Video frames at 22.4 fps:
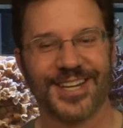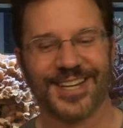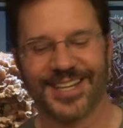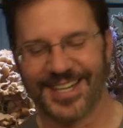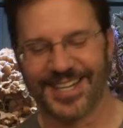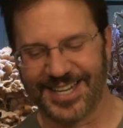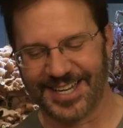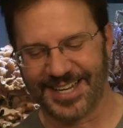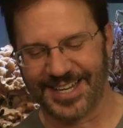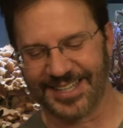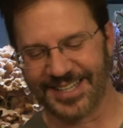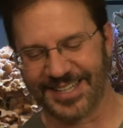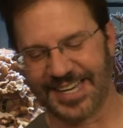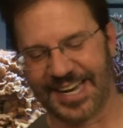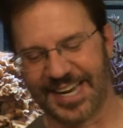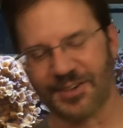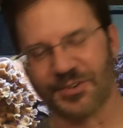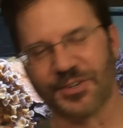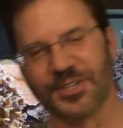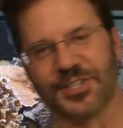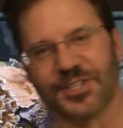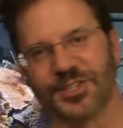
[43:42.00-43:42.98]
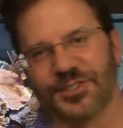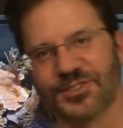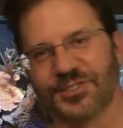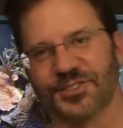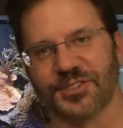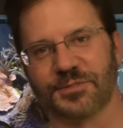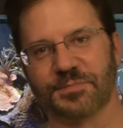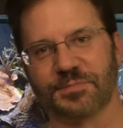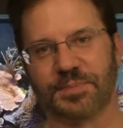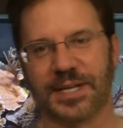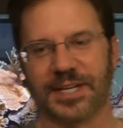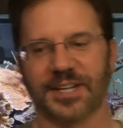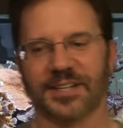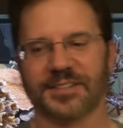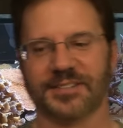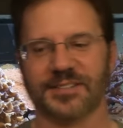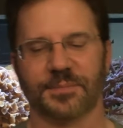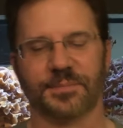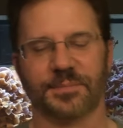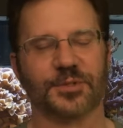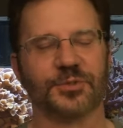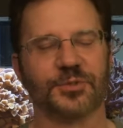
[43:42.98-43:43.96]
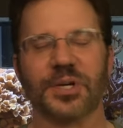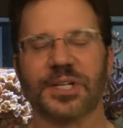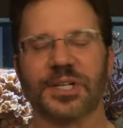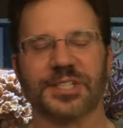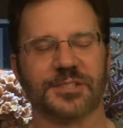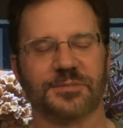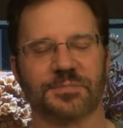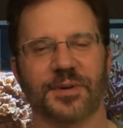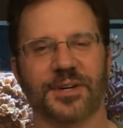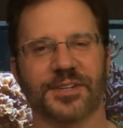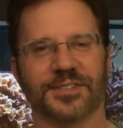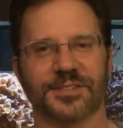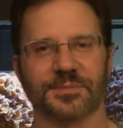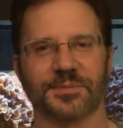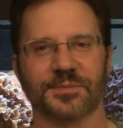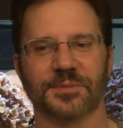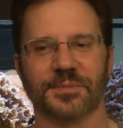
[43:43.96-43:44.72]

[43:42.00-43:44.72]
And then I would use those peanuts up as quickly as possible